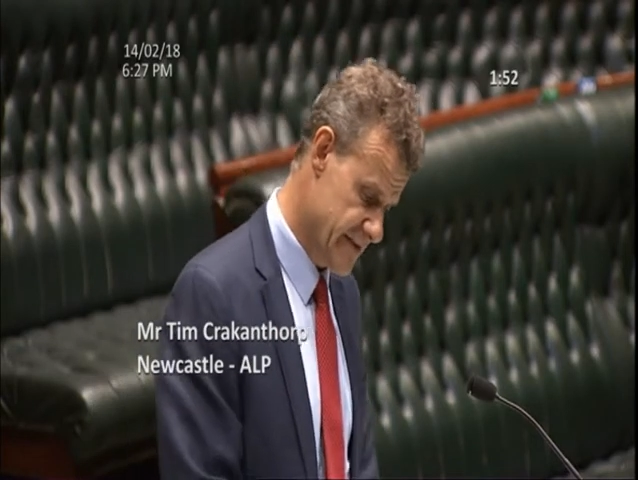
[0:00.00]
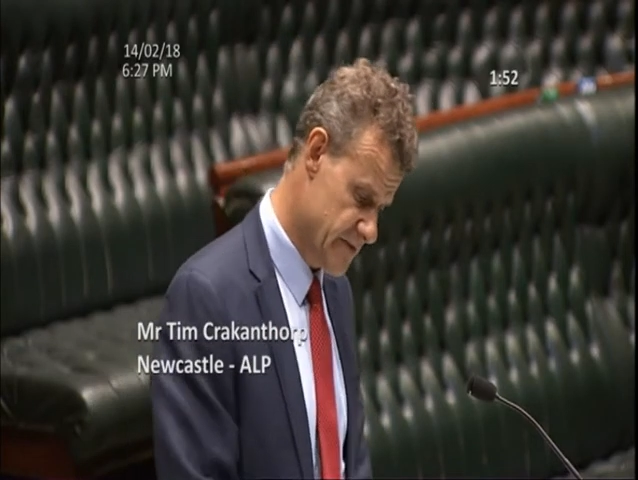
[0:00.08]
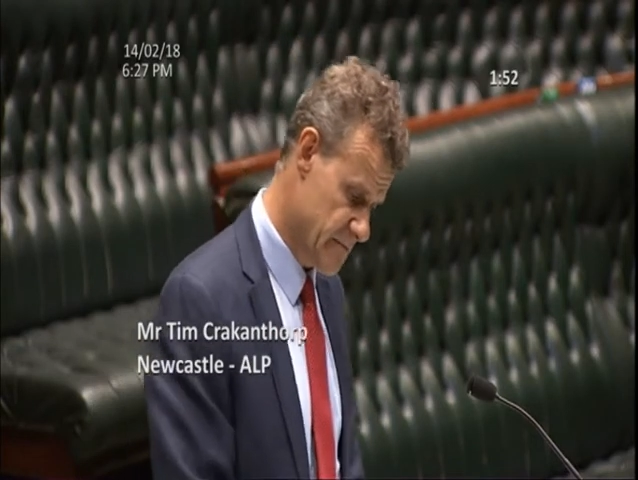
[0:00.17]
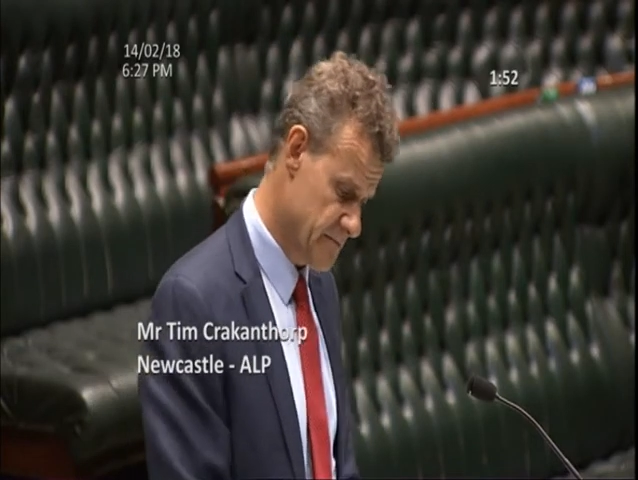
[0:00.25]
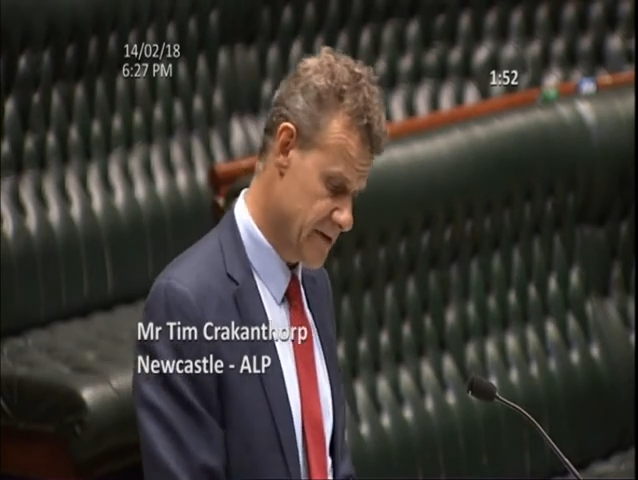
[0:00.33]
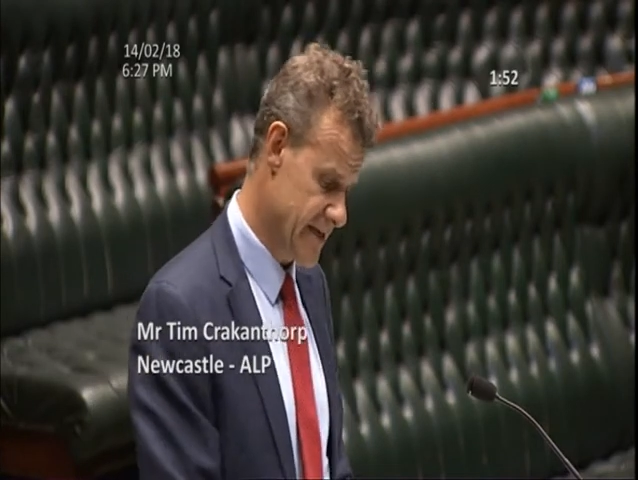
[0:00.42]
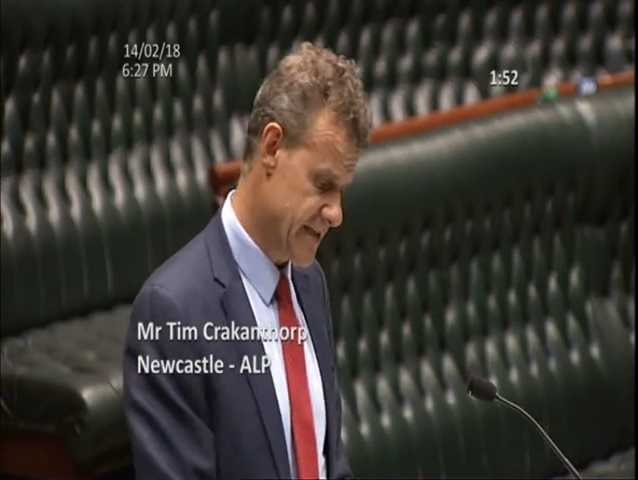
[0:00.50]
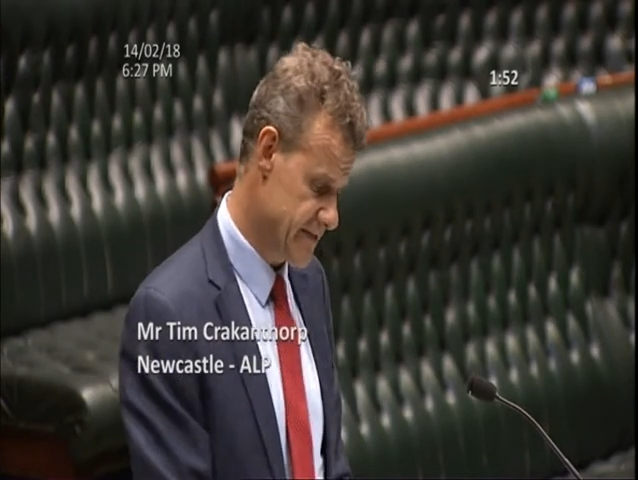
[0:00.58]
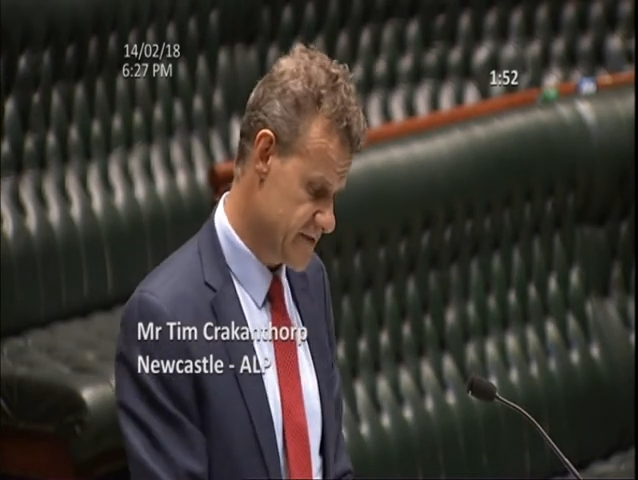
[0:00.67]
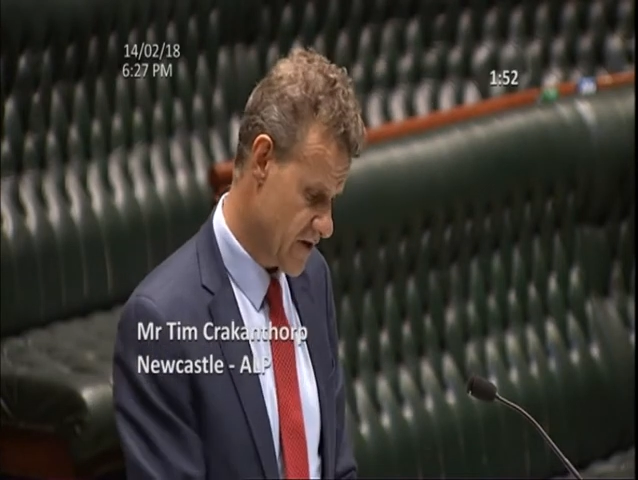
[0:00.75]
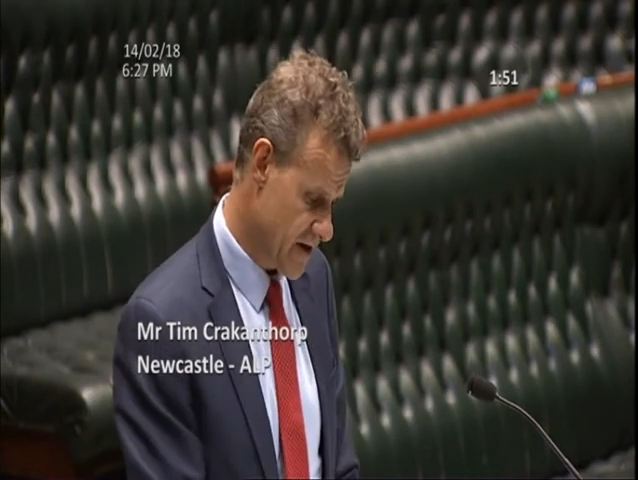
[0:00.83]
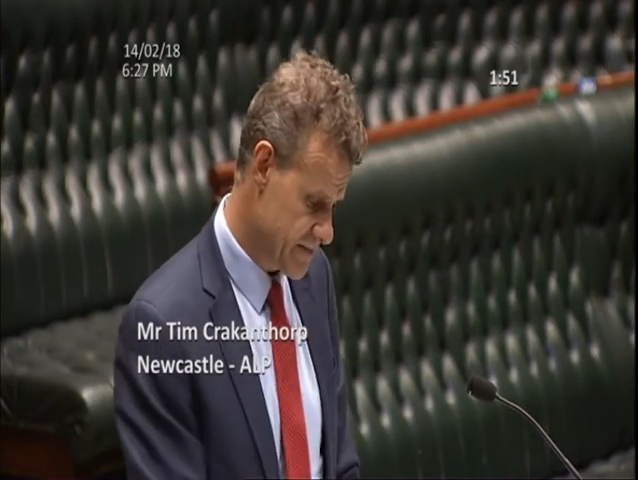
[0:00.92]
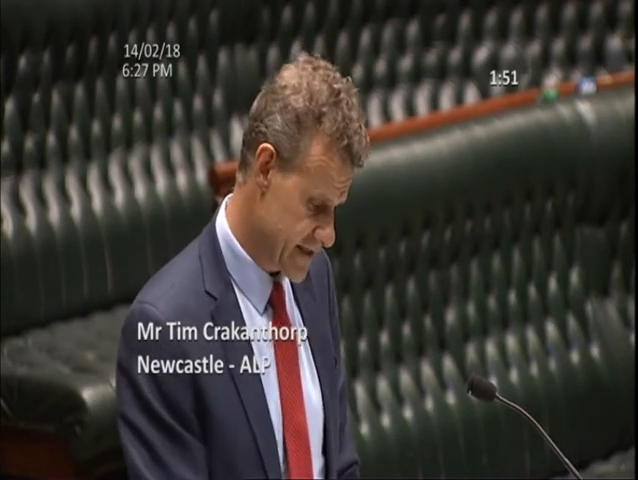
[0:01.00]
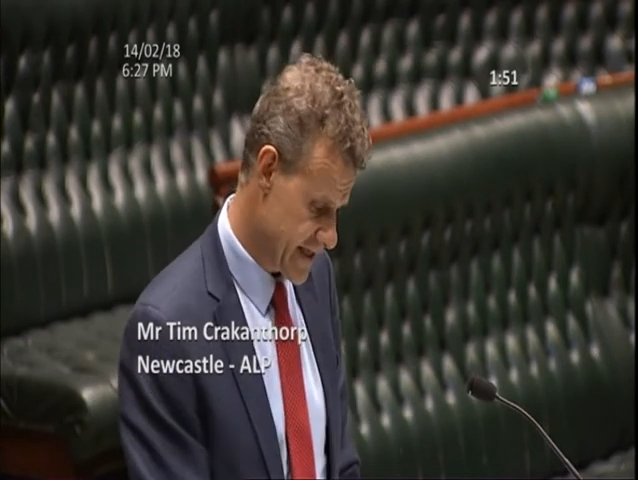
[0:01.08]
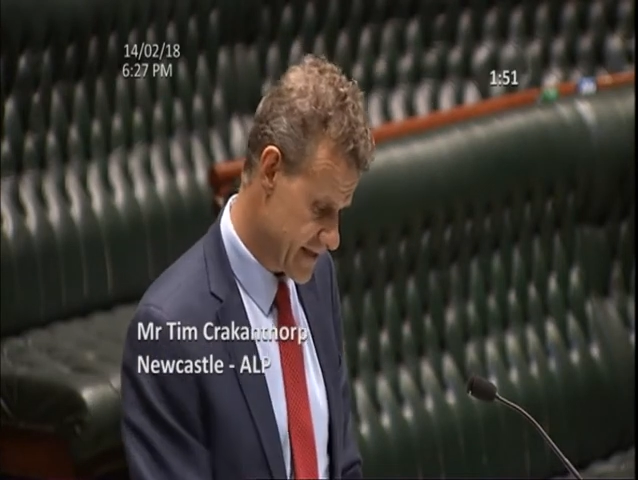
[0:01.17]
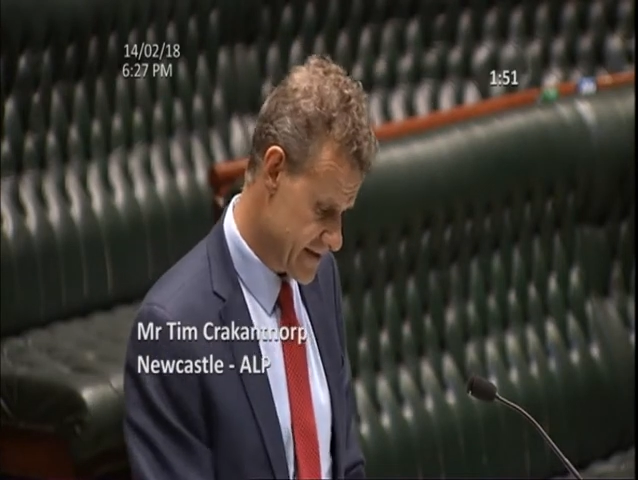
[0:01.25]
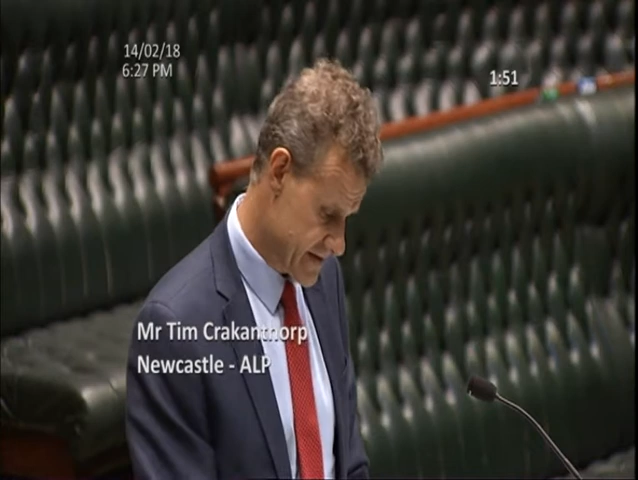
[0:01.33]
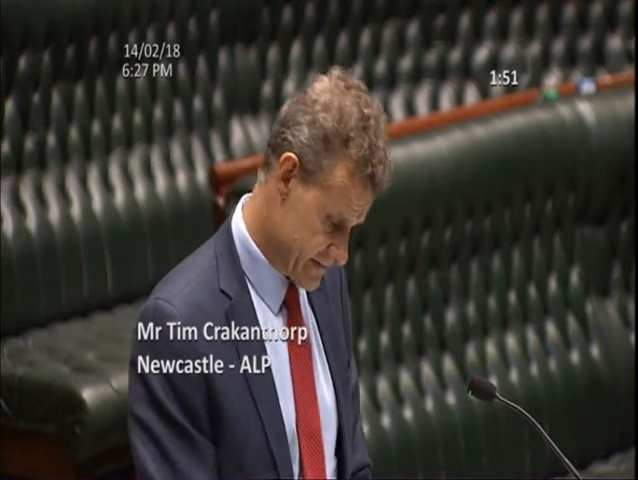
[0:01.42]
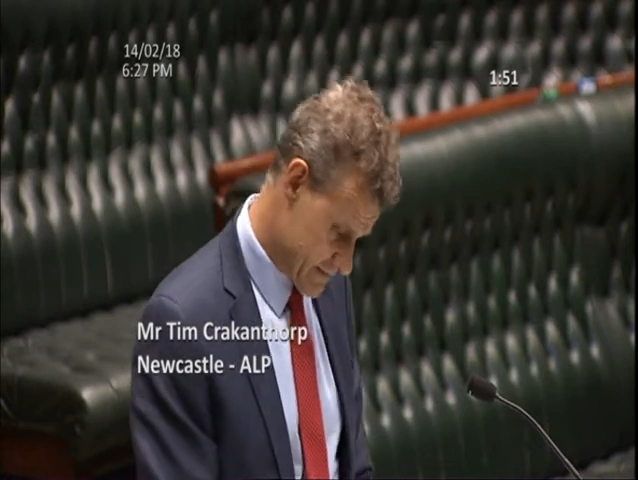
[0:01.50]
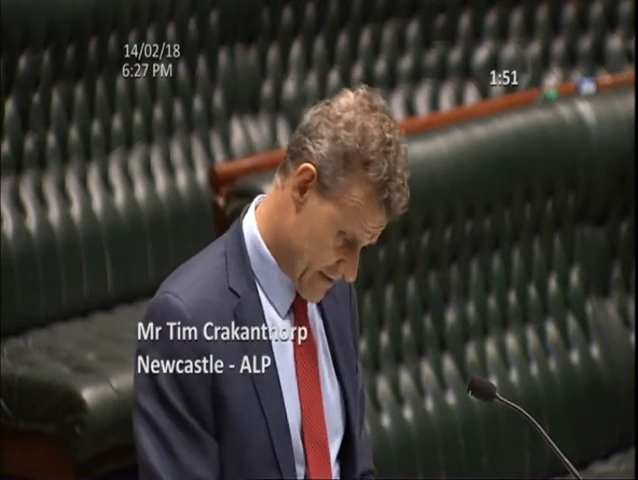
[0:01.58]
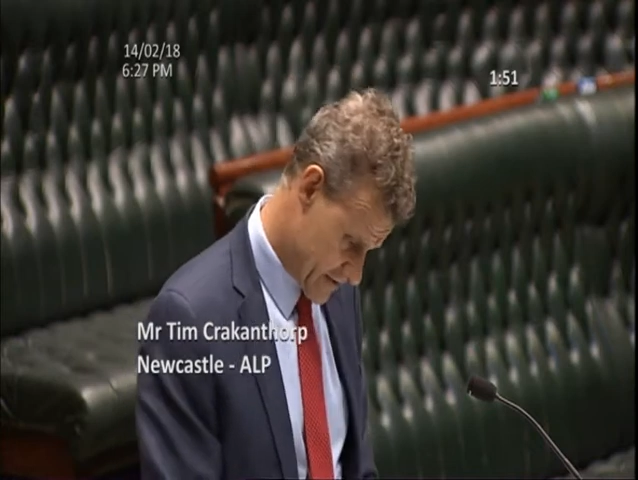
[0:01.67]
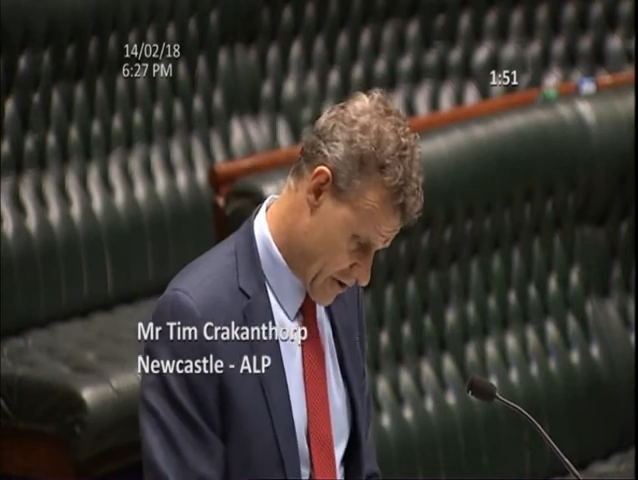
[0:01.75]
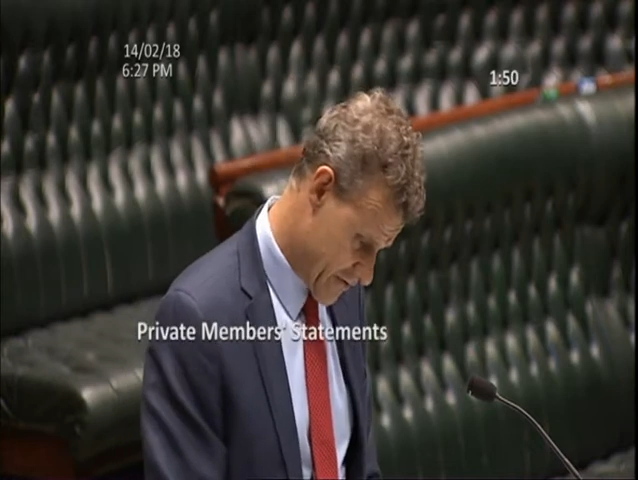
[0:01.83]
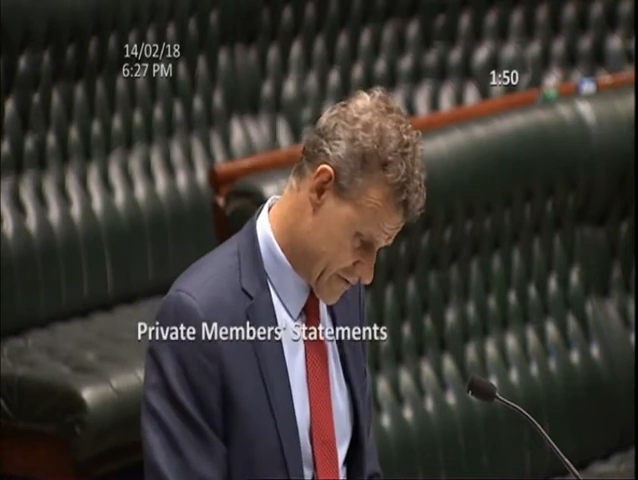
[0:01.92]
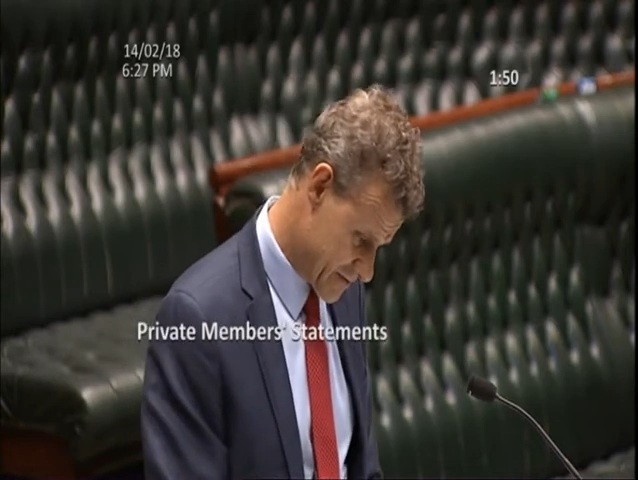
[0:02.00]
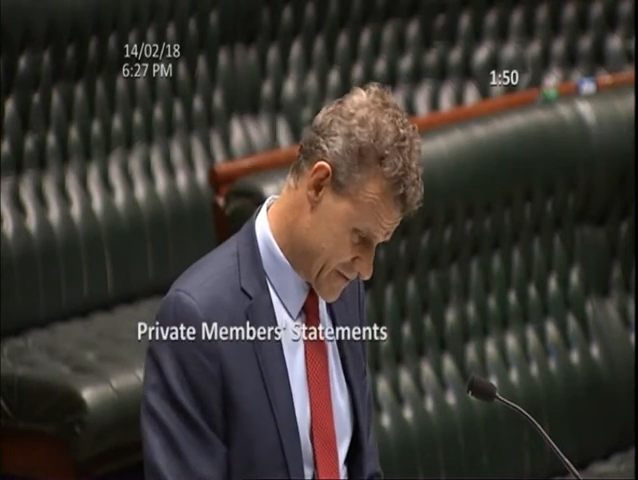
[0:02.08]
leaving me plenty of time to get a coffee